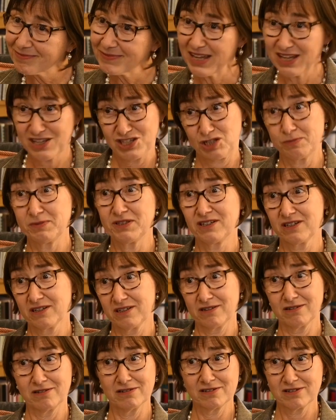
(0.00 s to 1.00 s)
It has to be the
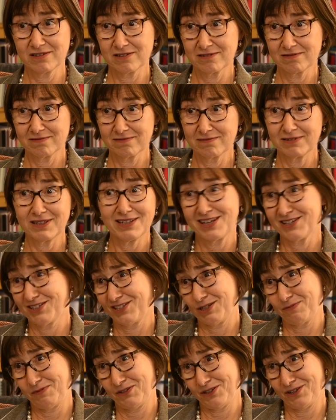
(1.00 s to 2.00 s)
girls. It has
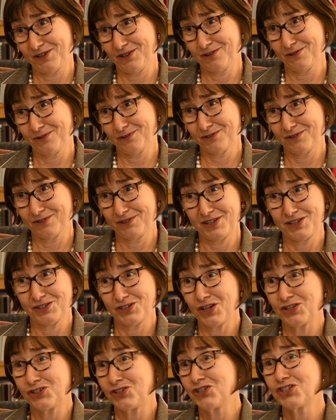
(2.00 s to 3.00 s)
to be the girls.
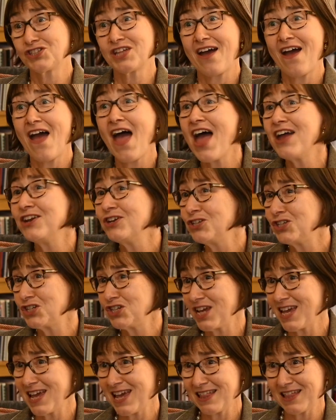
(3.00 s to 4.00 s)
It's just their
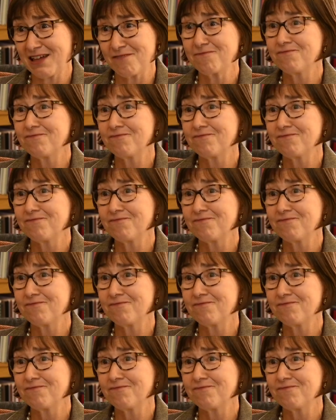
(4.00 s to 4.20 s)
energy, their